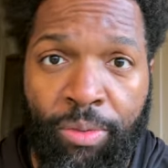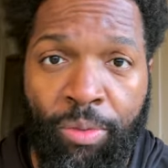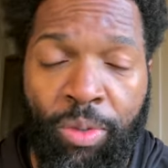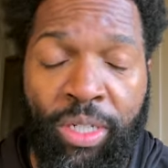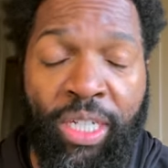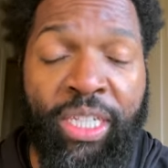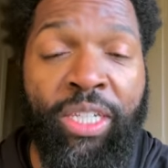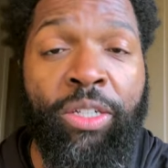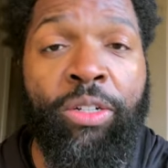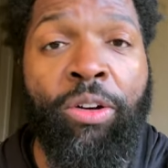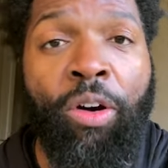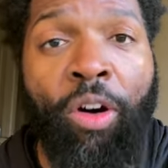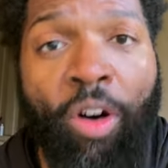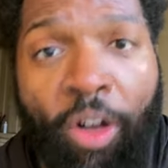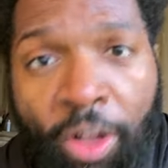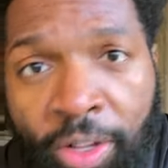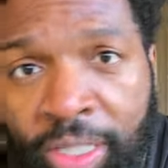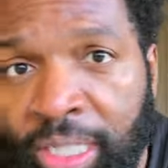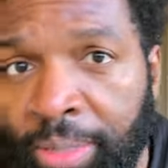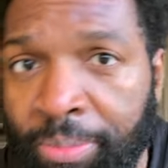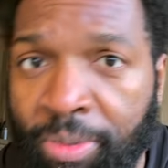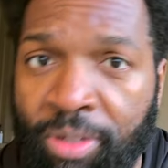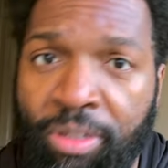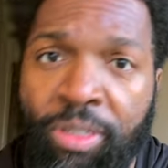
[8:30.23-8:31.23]
what he
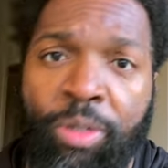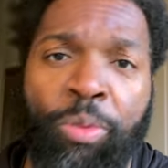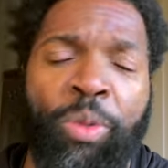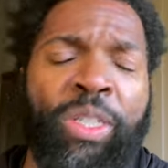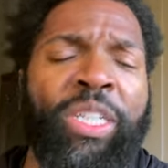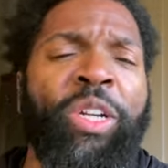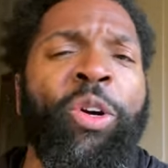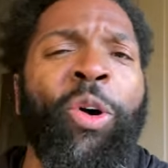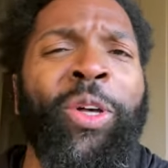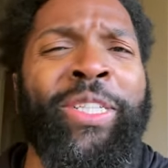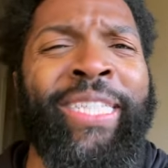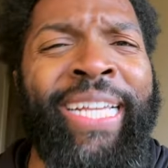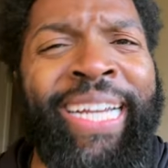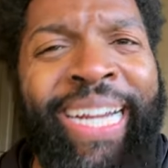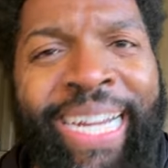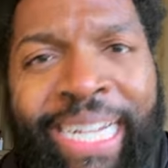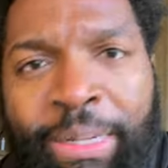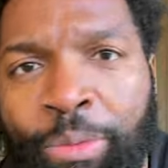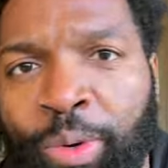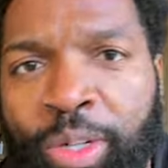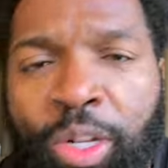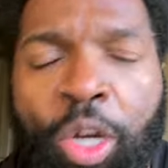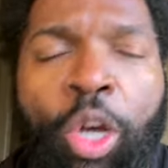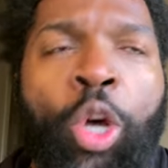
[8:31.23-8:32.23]
calls immigrants, what he calls
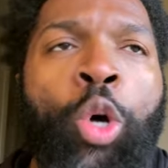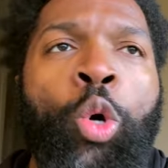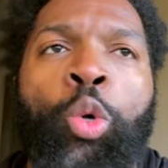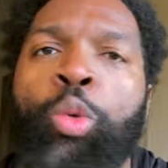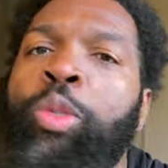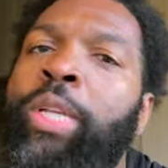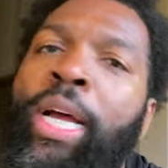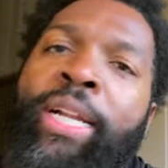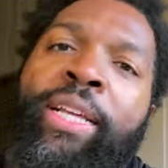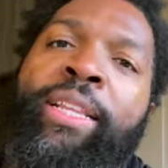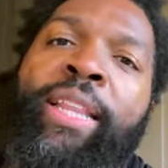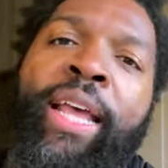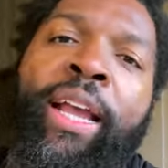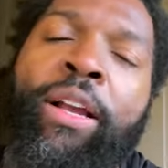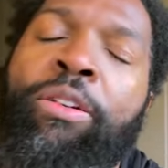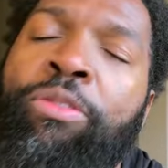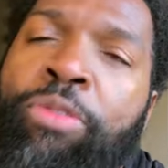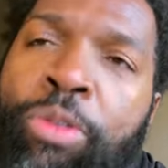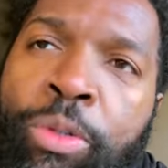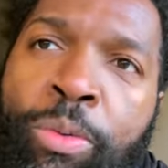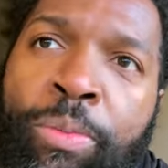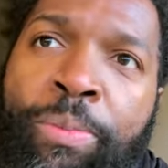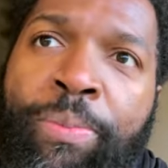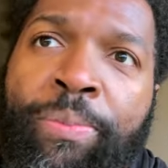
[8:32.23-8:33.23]
anyone who's not in that
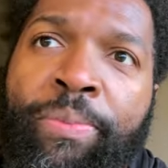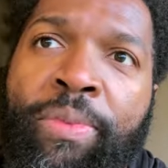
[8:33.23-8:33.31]
group.